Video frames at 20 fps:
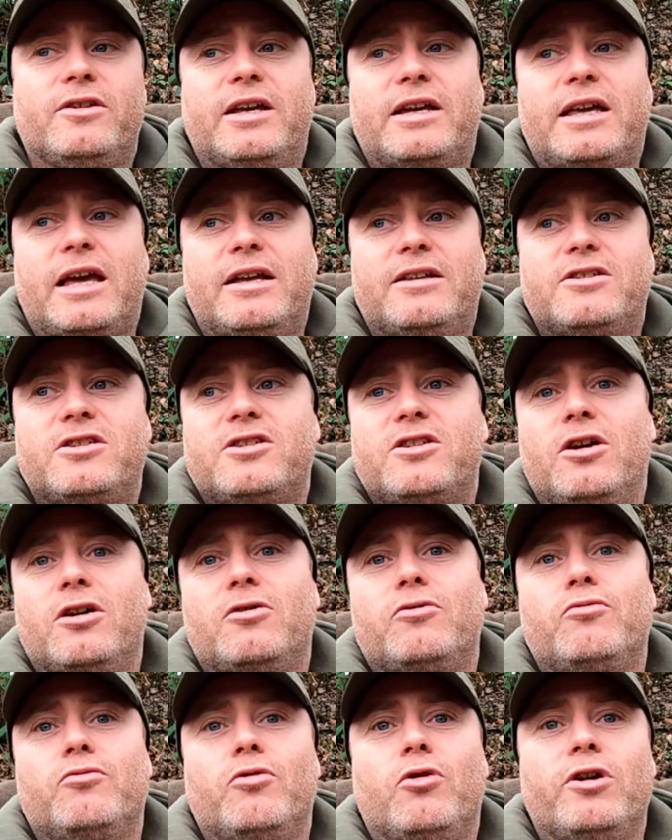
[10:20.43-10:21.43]
They're getting
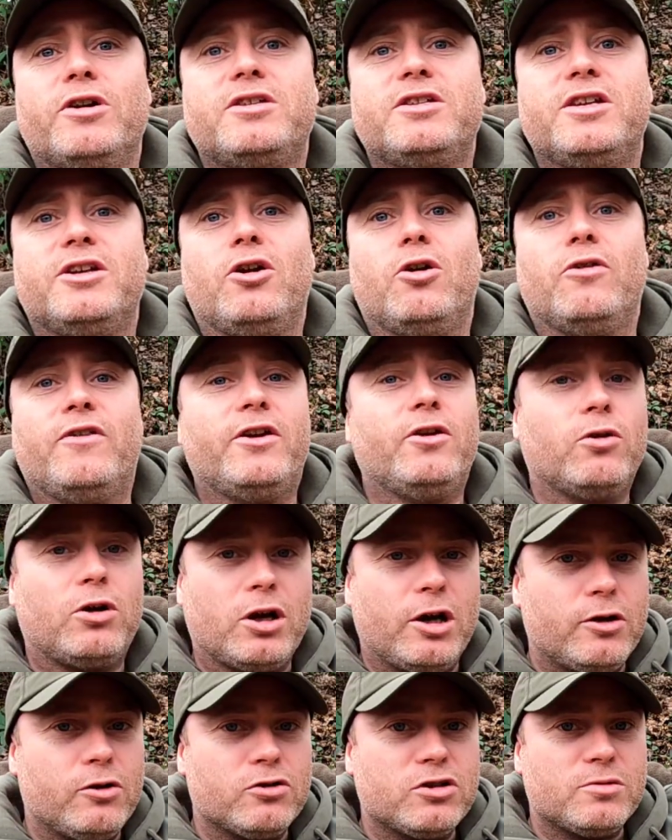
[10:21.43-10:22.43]
stuck right in. They're
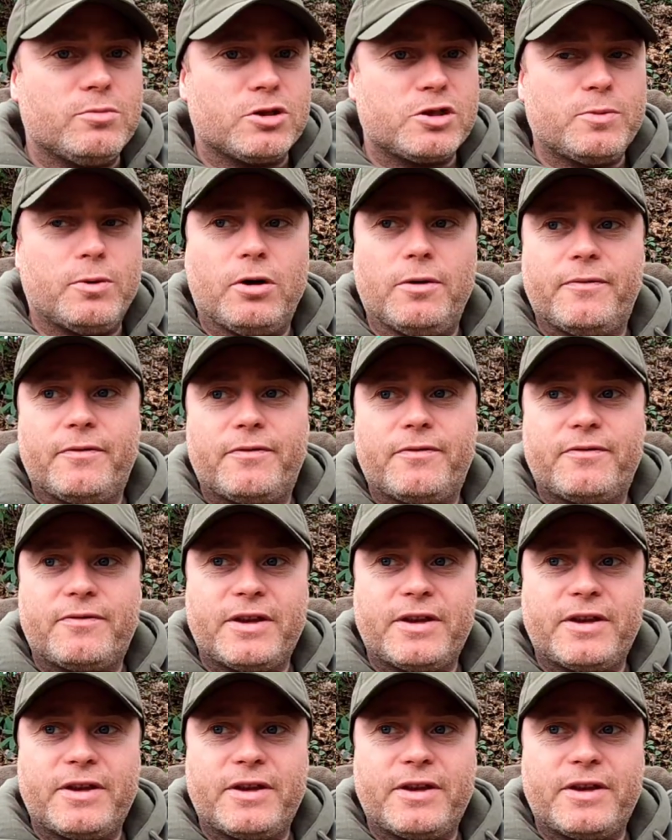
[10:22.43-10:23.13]
not going onto my spot.